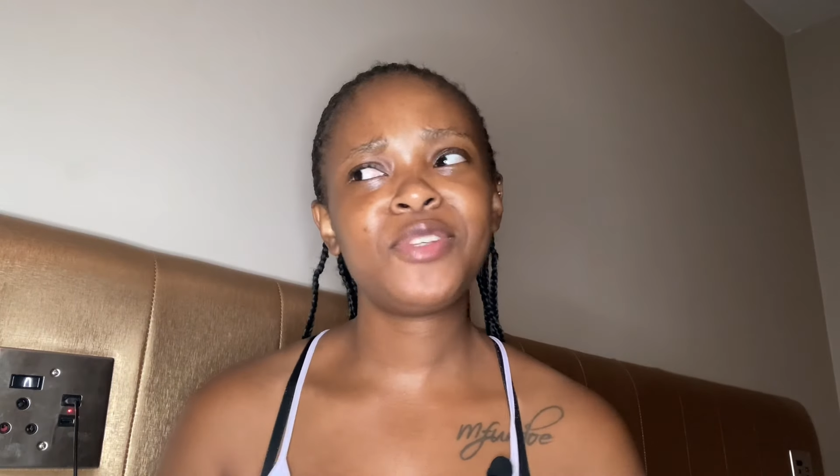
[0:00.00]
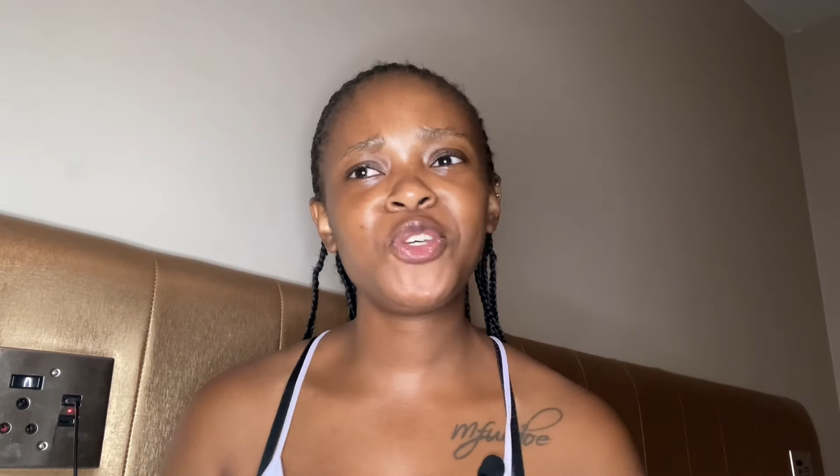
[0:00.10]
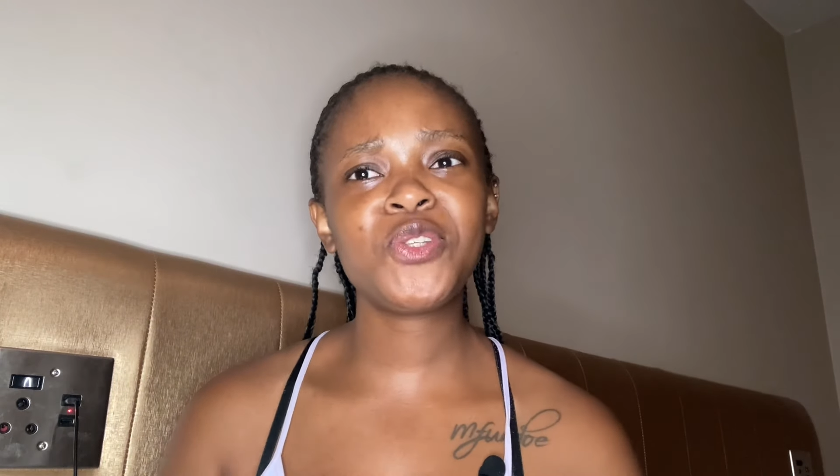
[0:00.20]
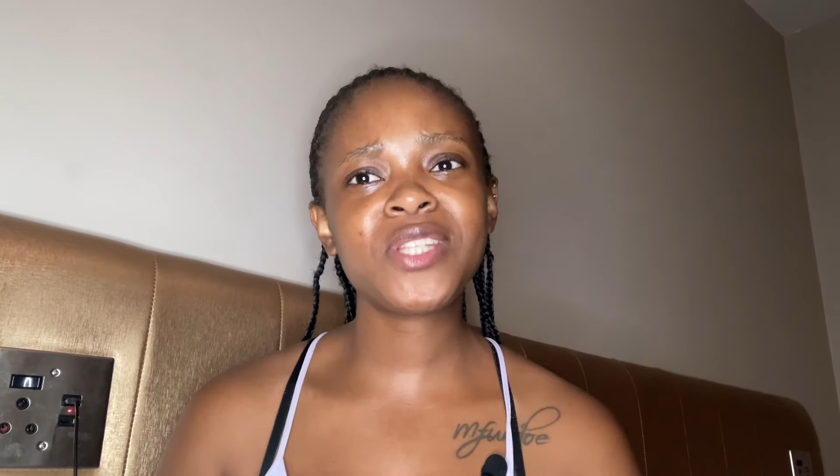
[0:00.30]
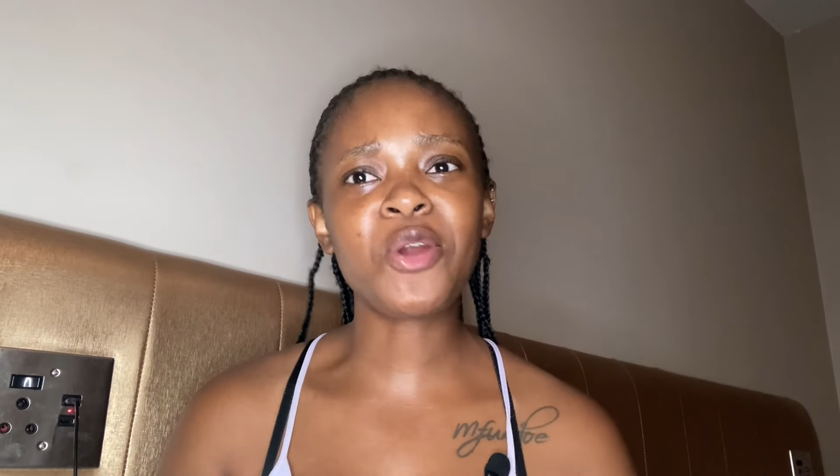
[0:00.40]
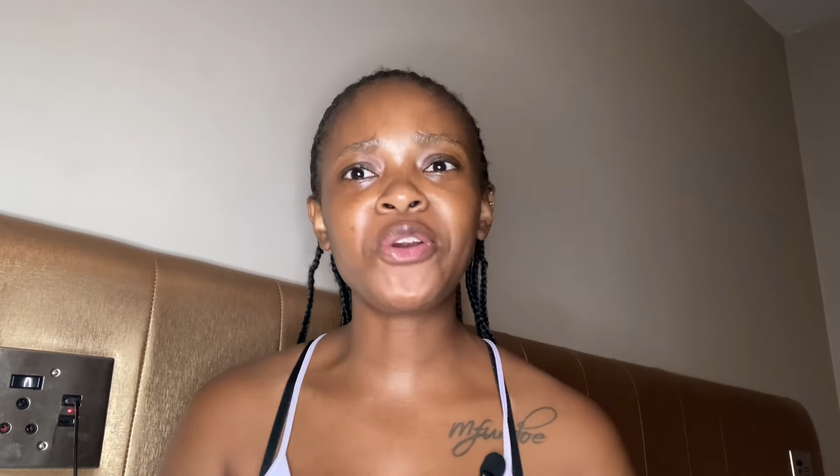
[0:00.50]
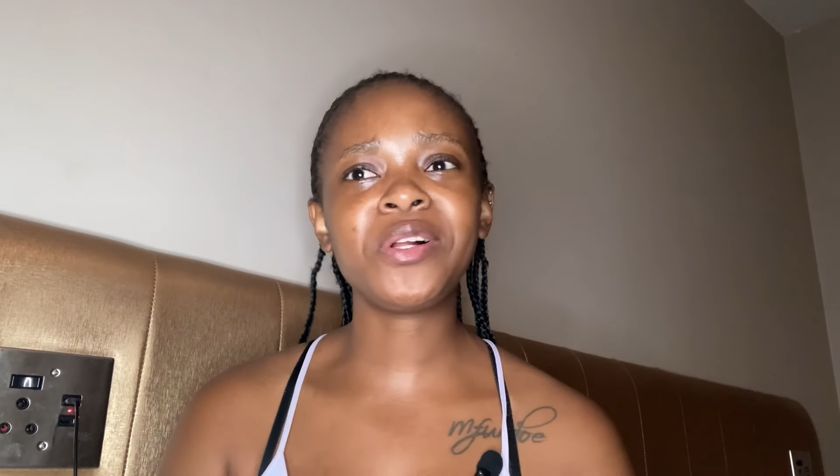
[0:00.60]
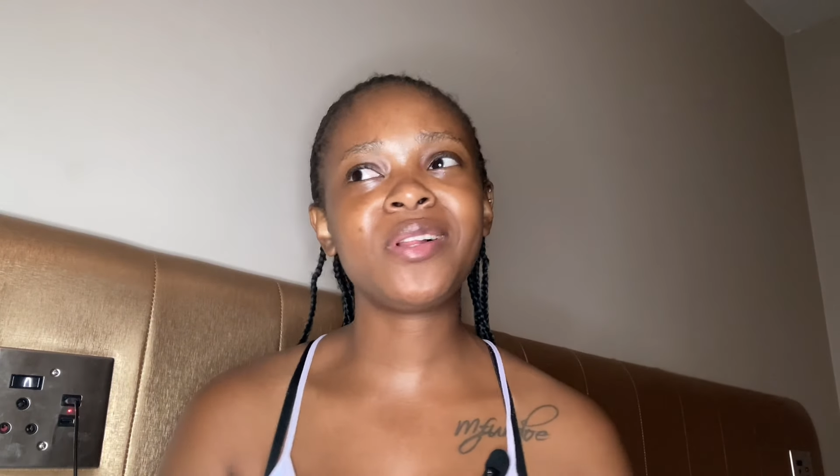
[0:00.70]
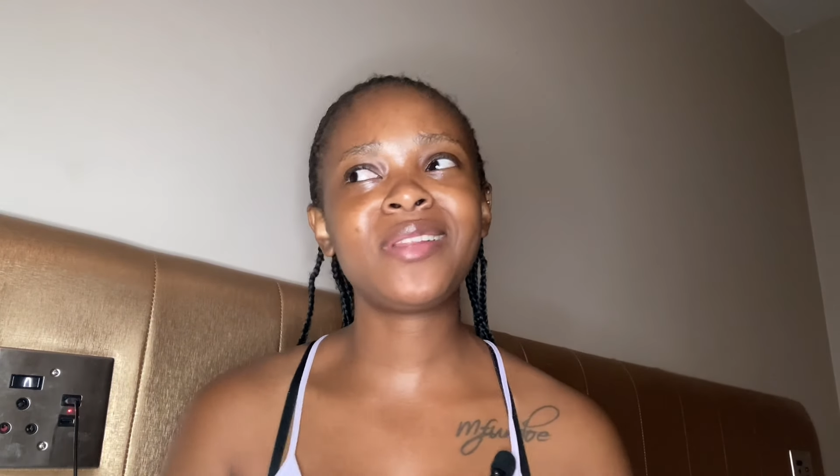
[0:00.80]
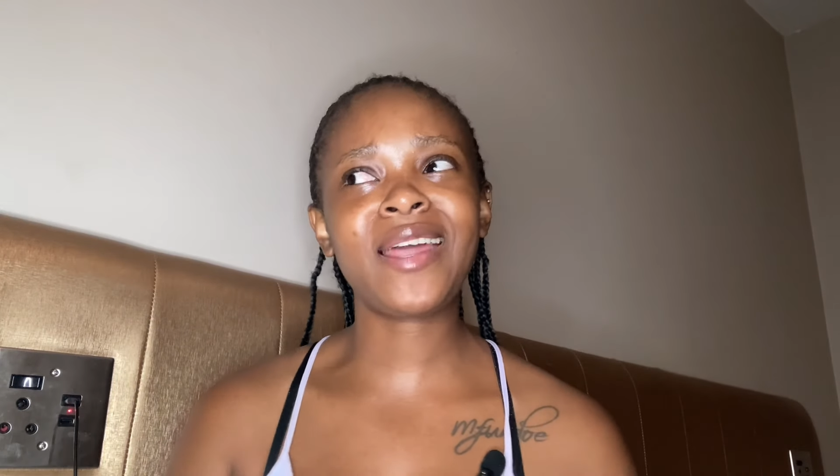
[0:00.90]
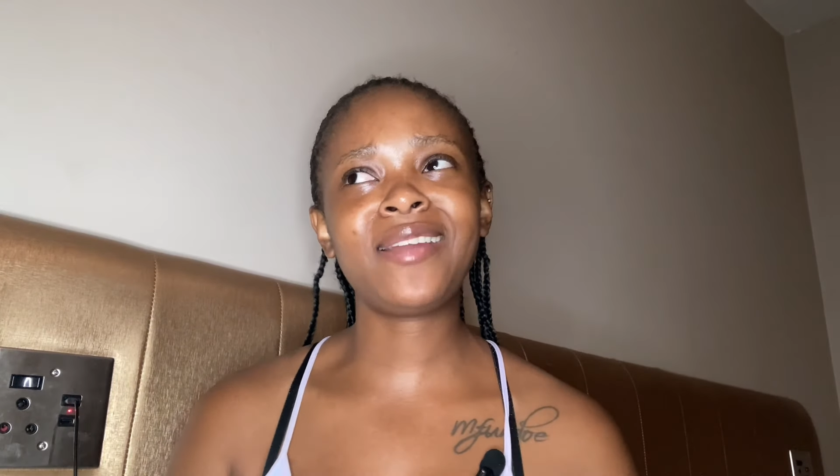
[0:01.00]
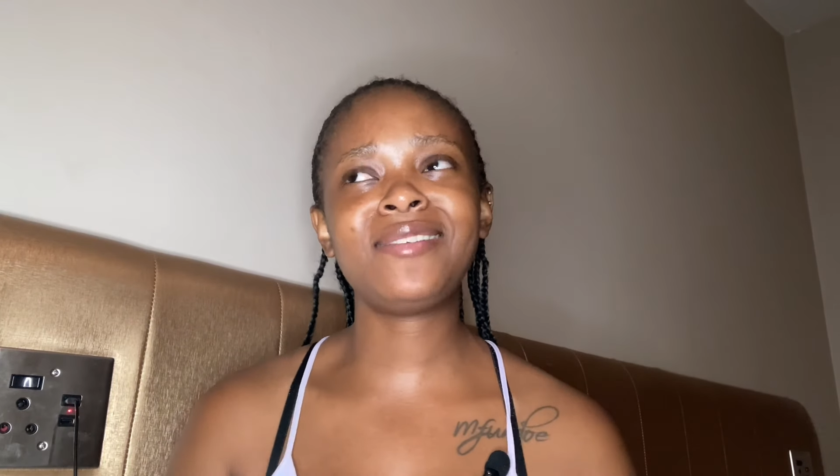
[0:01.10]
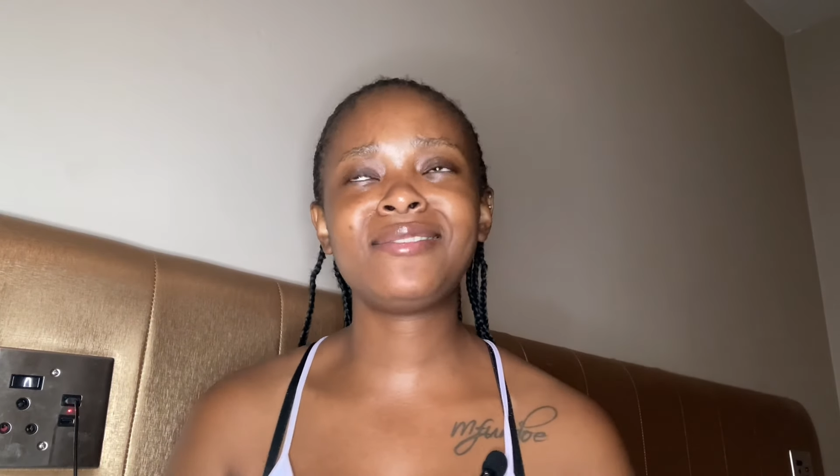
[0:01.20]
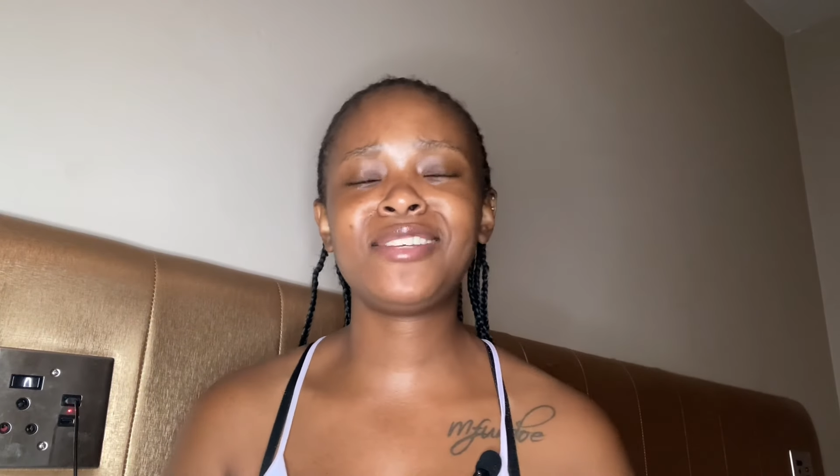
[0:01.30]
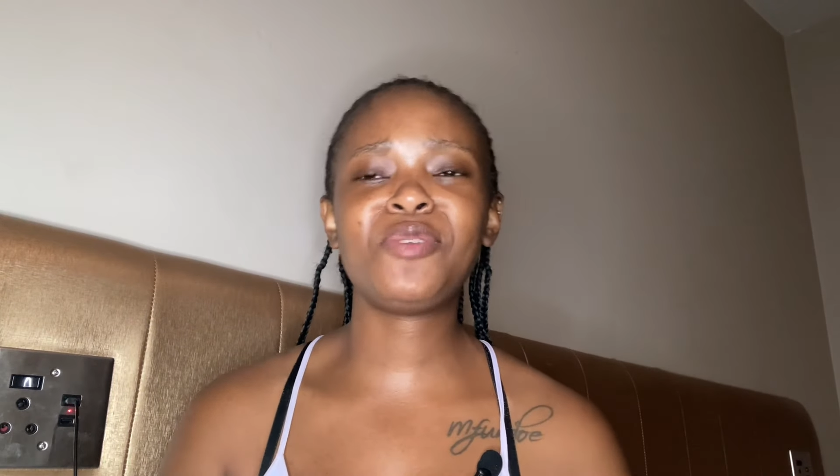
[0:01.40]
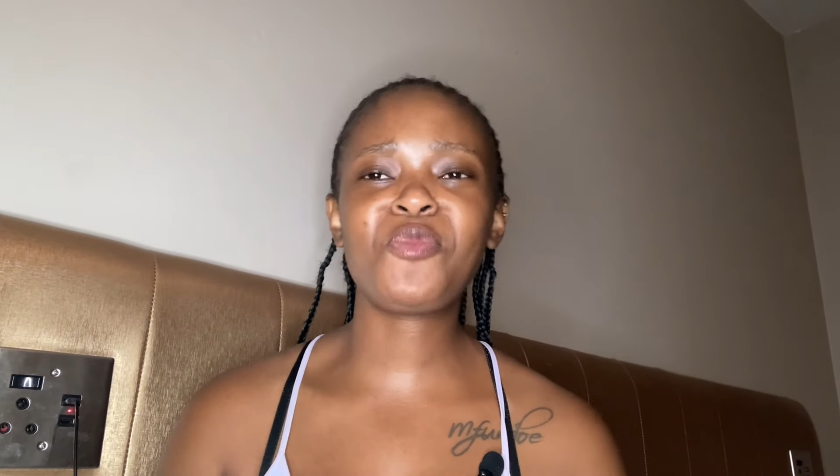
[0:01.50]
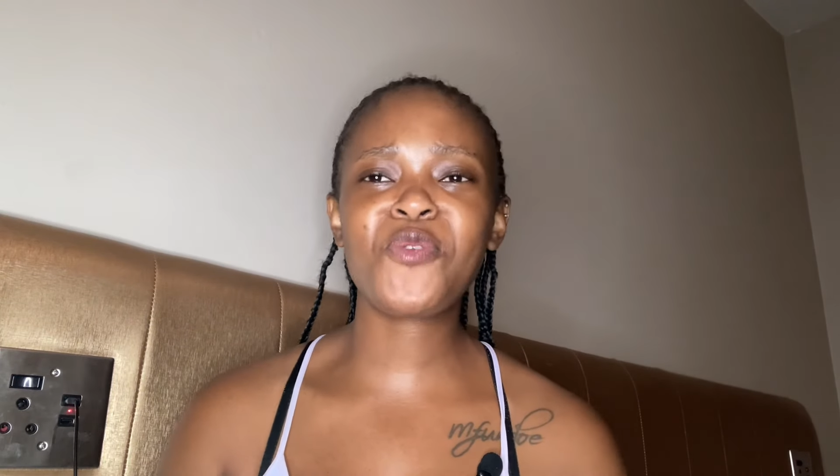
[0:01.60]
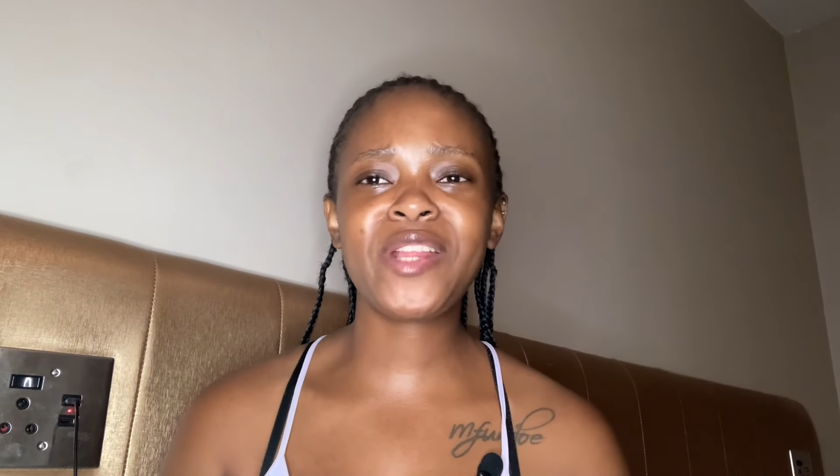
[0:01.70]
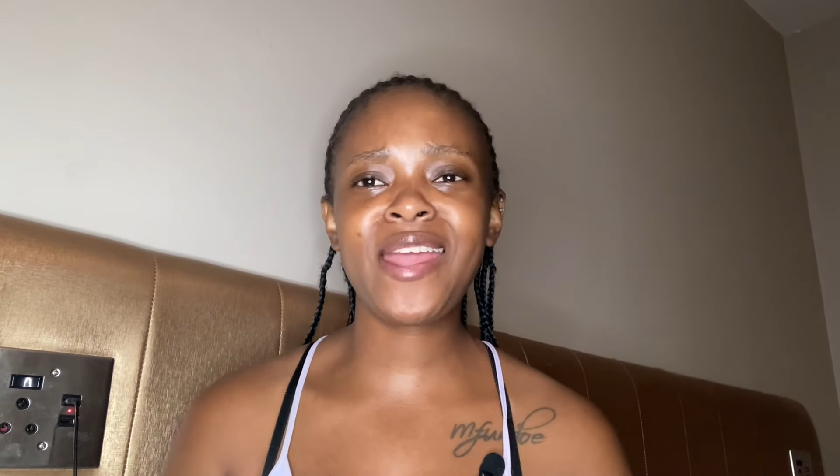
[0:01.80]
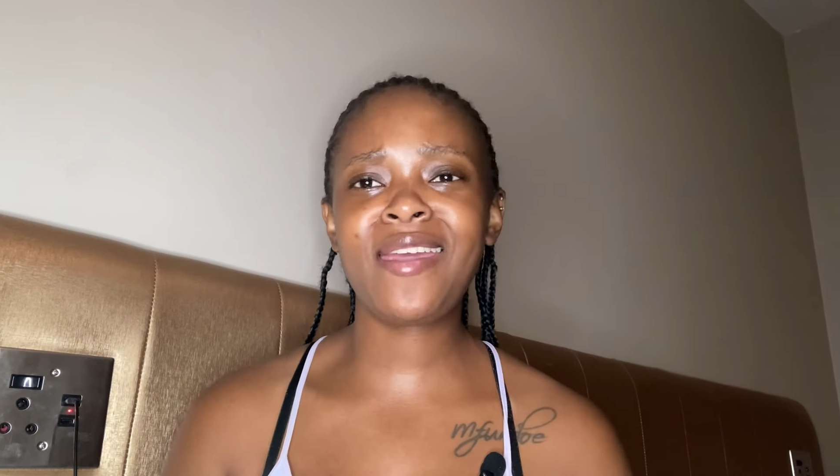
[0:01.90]
cute girl, like
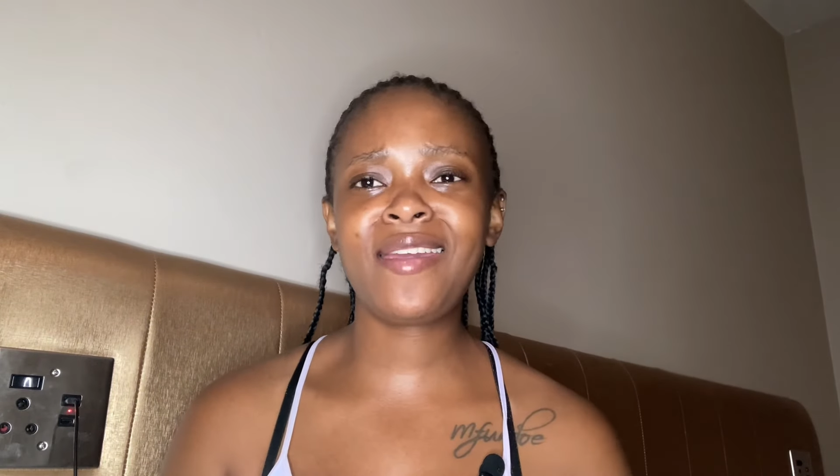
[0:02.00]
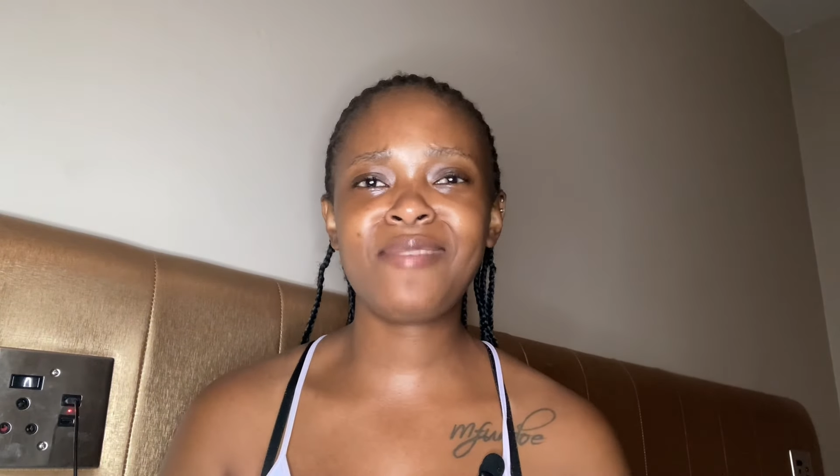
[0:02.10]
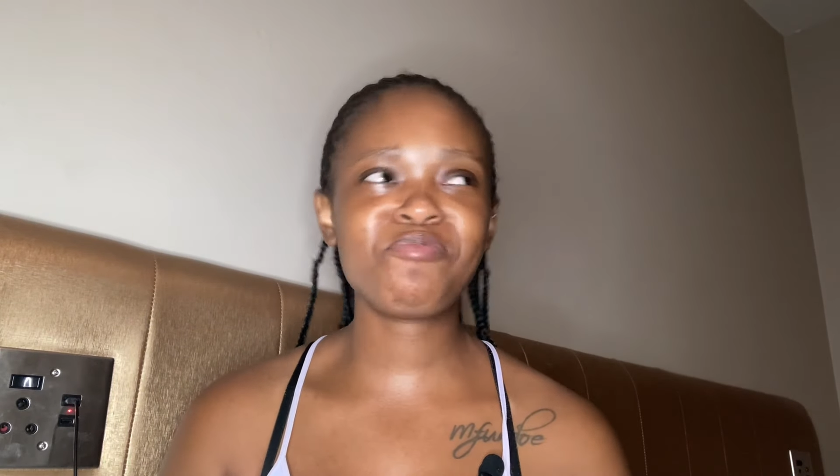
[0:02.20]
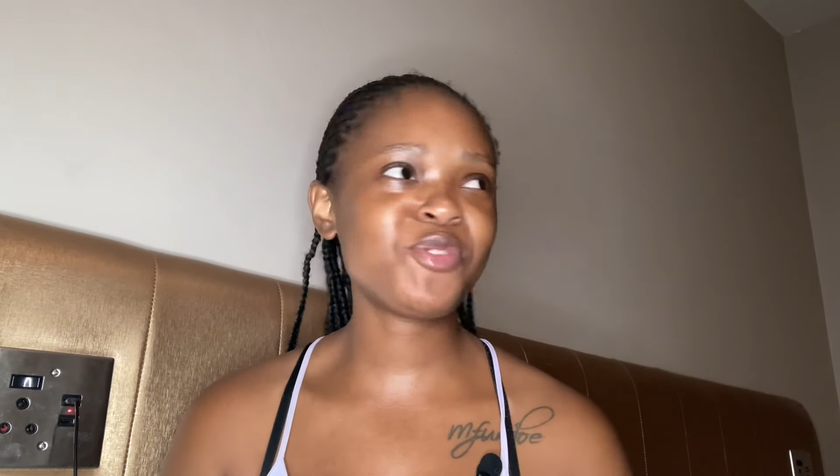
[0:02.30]
Gimuse.